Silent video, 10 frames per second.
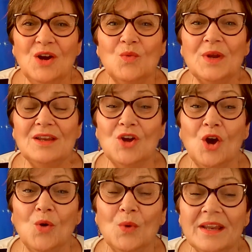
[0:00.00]
We
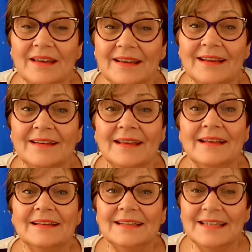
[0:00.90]
know we need
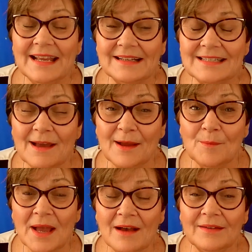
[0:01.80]
to take a
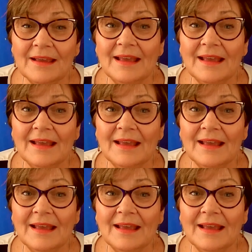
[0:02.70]
time out